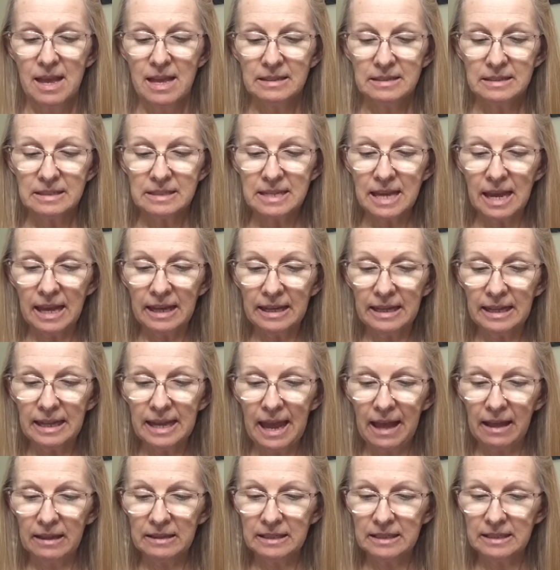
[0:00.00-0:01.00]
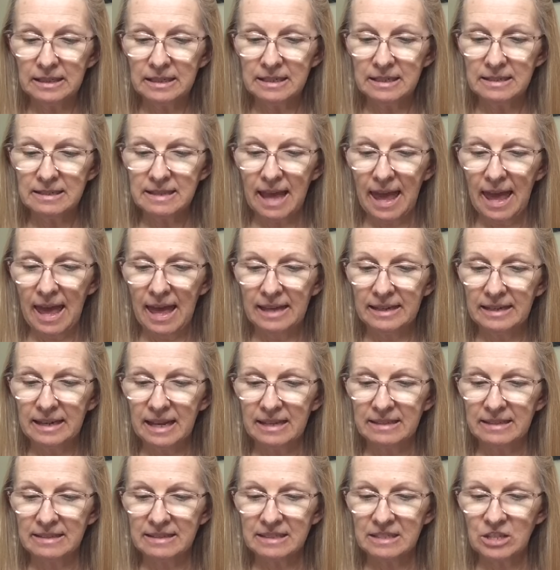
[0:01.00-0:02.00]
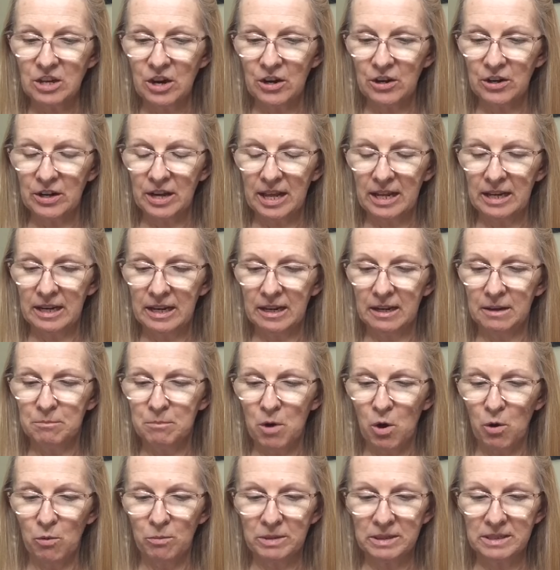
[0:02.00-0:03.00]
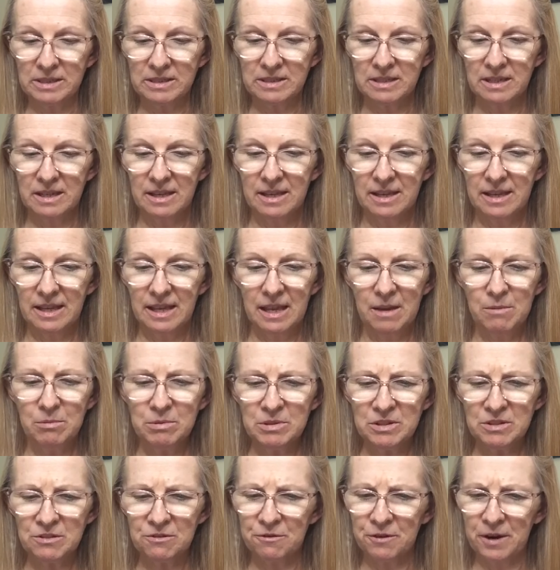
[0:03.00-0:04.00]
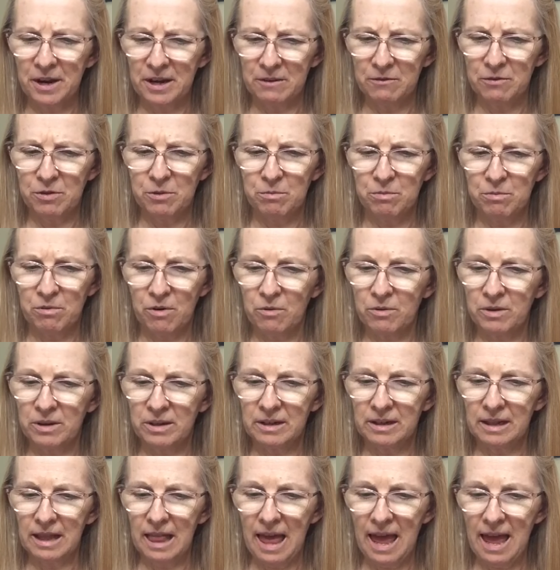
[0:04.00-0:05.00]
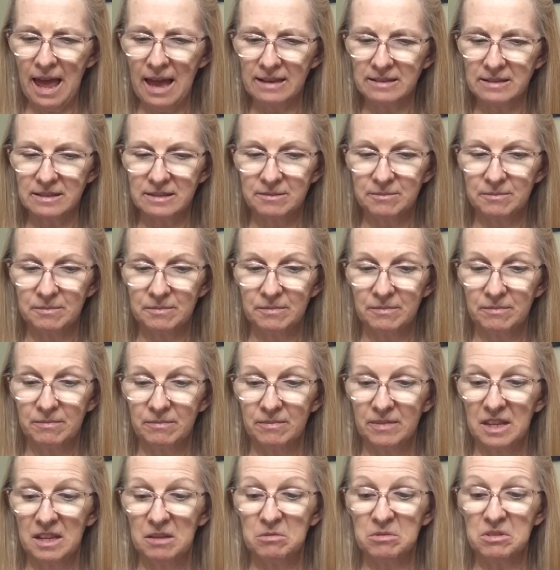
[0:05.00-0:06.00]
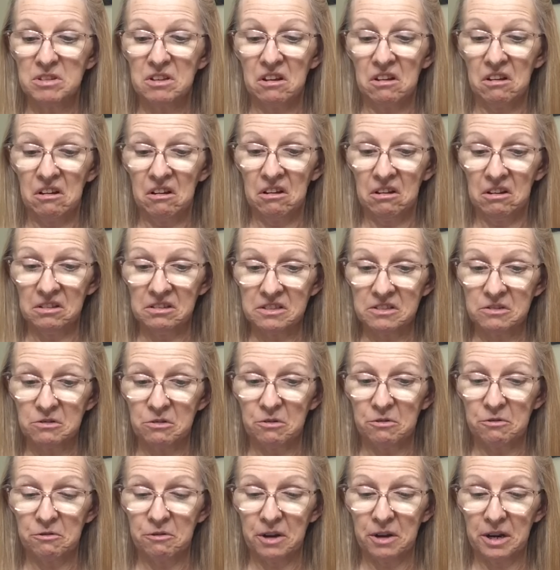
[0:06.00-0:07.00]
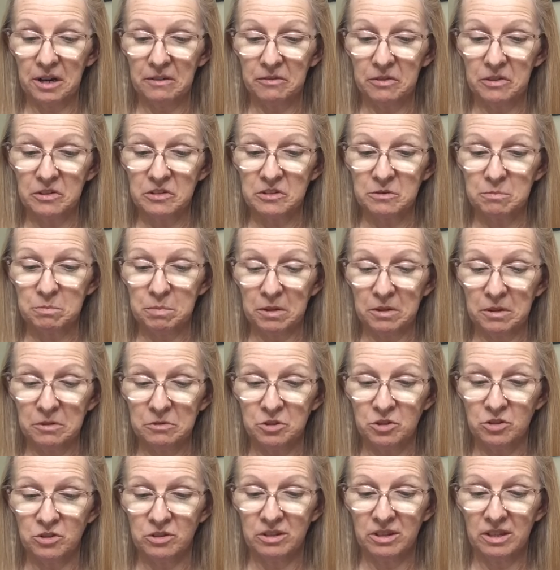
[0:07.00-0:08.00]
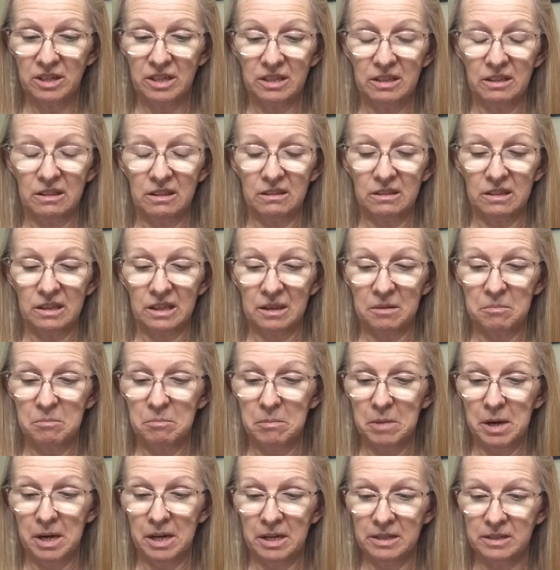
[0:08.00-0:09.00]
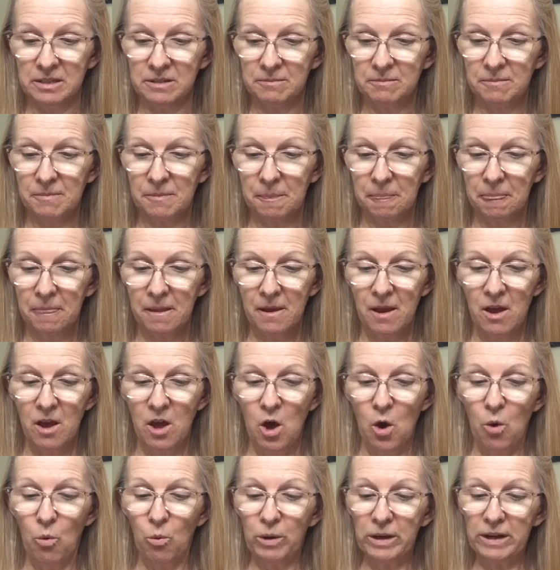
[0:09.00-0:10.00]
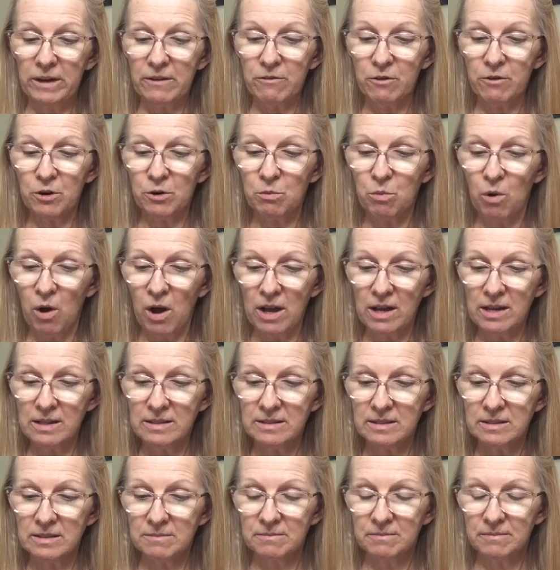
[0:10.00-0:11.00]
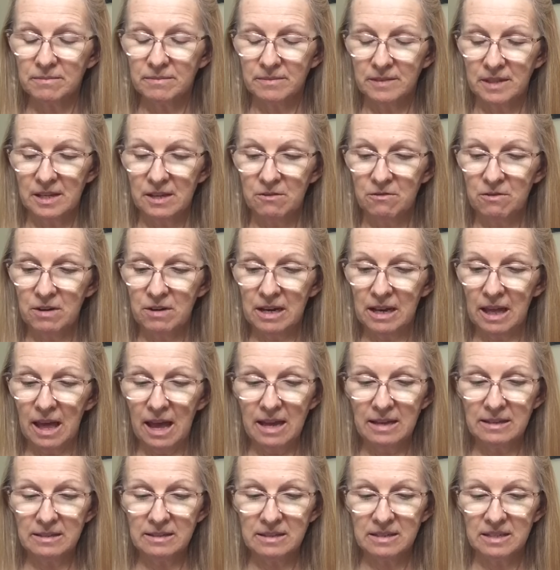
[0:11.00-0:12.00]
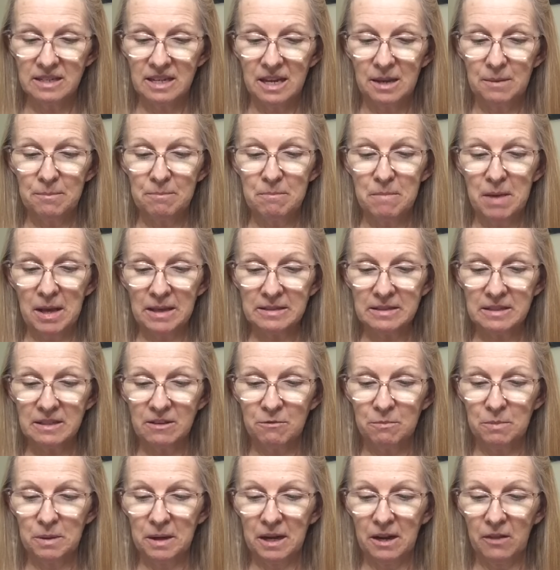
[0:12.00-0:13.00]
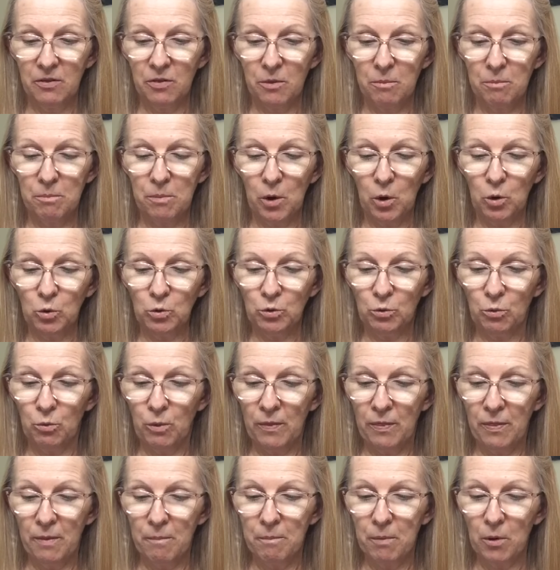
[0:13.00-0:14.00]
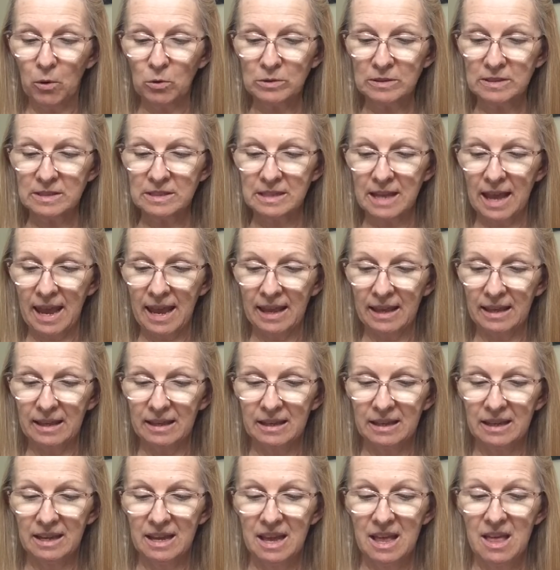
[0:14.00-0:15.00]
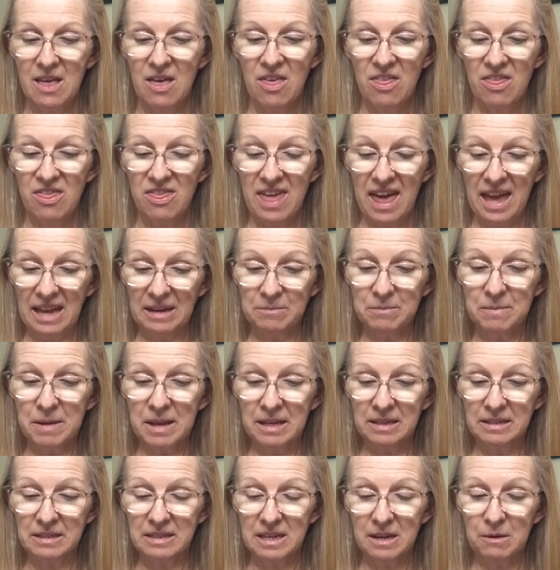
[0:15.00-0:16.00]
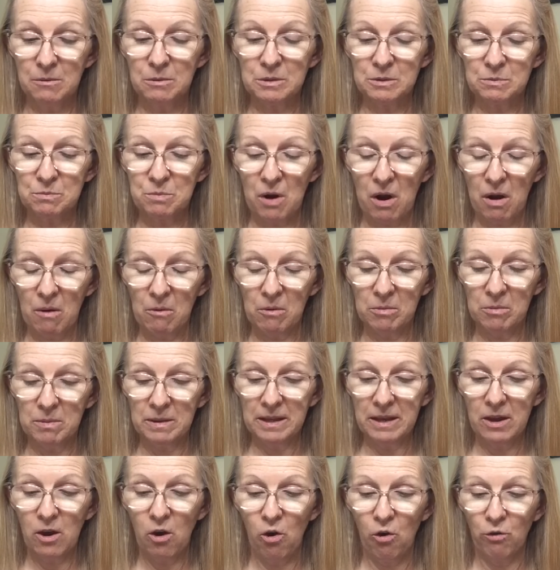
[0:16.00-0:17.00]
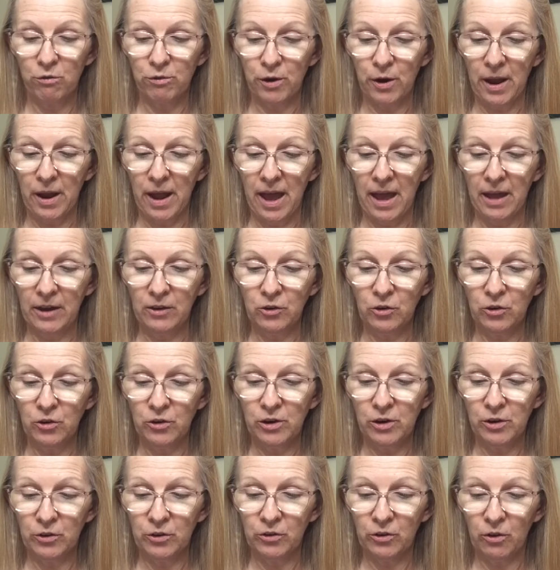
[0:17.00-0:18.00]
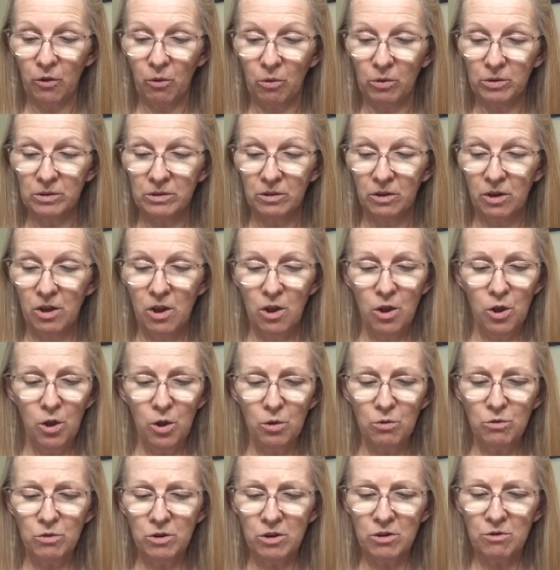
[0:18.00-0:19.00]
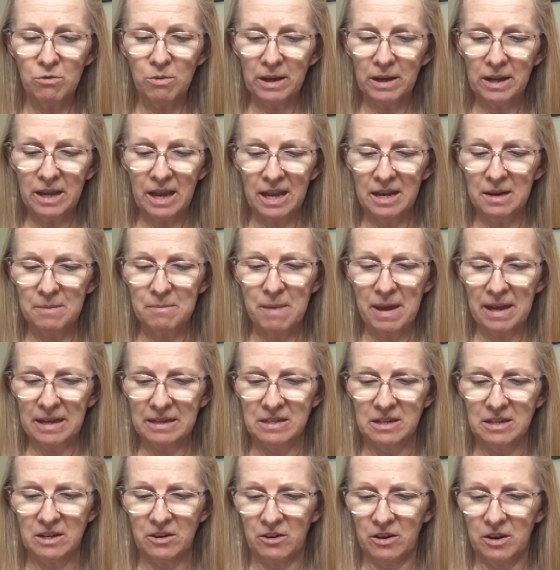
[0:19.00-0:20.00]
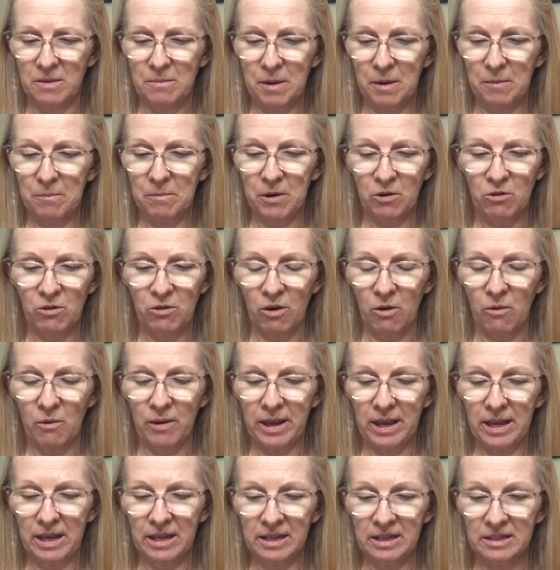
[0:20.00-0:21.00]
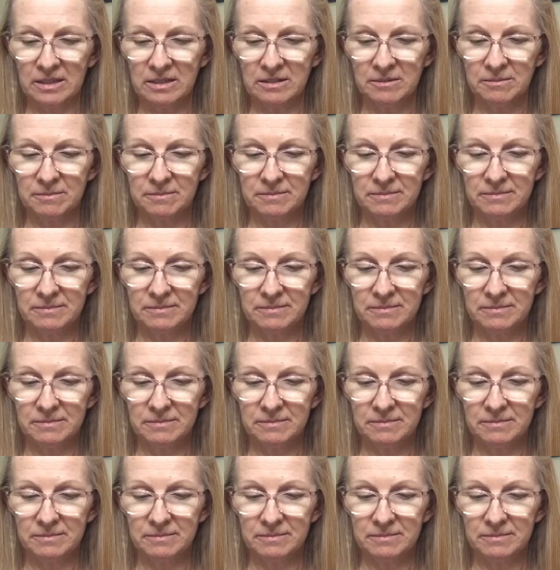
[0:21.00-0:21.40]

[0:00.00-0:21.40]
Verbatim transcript: Stanley held it in his hand and stared at it a moment. He was afraid of the broken glass. He was also afraid of the sploosh. It looked like mud. Whatever it was, he realized it must have been in the boat when the boat sank. That meant it was probably over a hundred years old. Who knew what kind of bacteria might be growing in it?